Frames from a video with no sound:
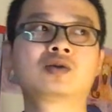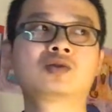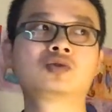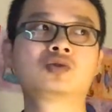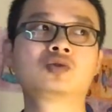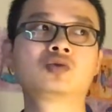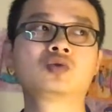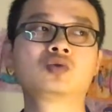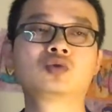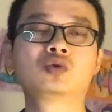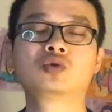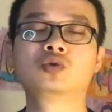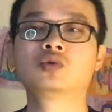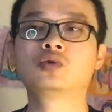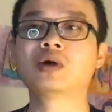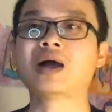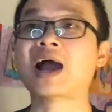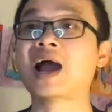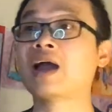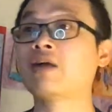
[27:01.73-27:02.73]
do
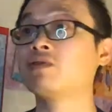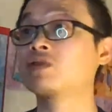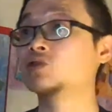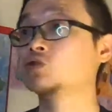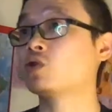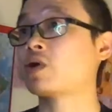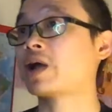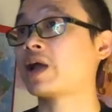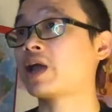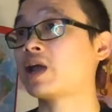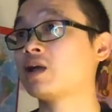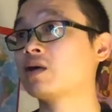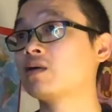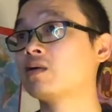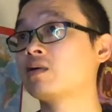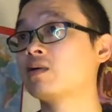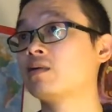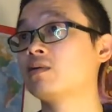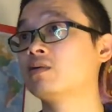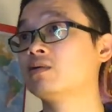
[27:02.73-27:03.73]
iron
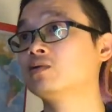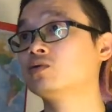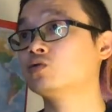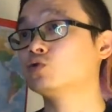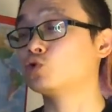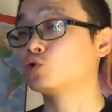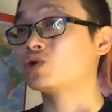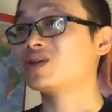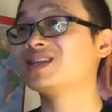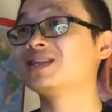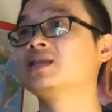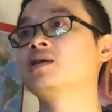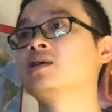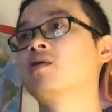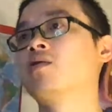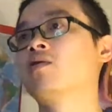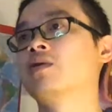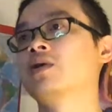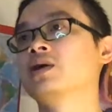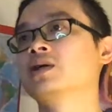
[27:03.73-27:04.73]
triangle to treat the
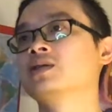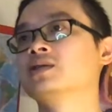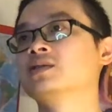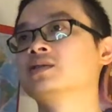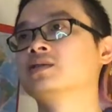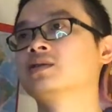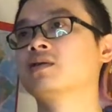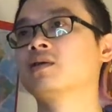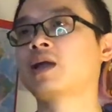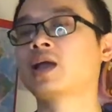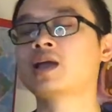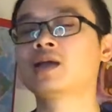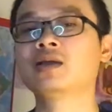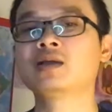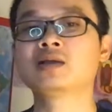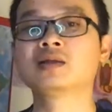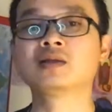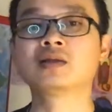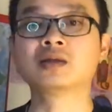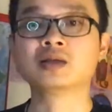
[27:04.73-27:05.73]
organs. Okay,
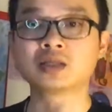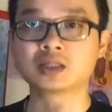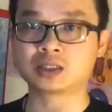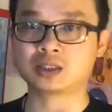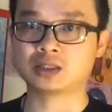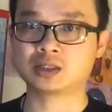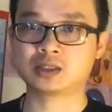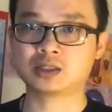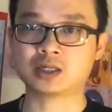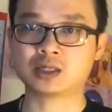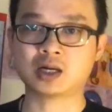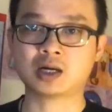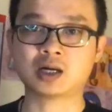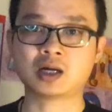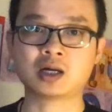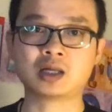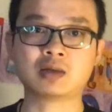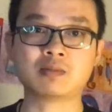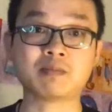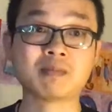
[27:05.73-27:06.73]
this
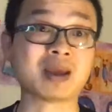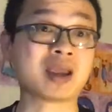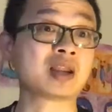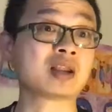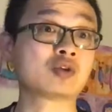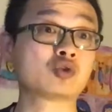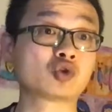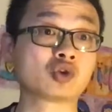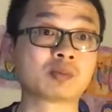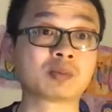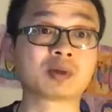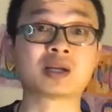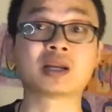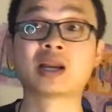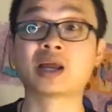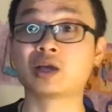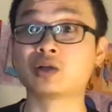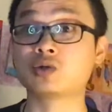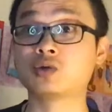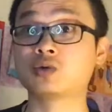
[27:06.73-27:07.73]
the main treatment that
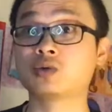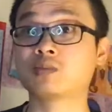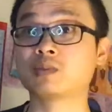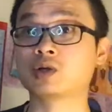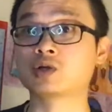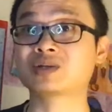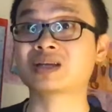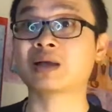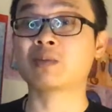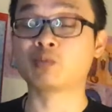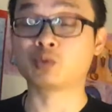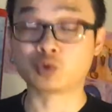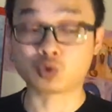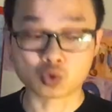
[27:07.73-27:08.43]
I do, because I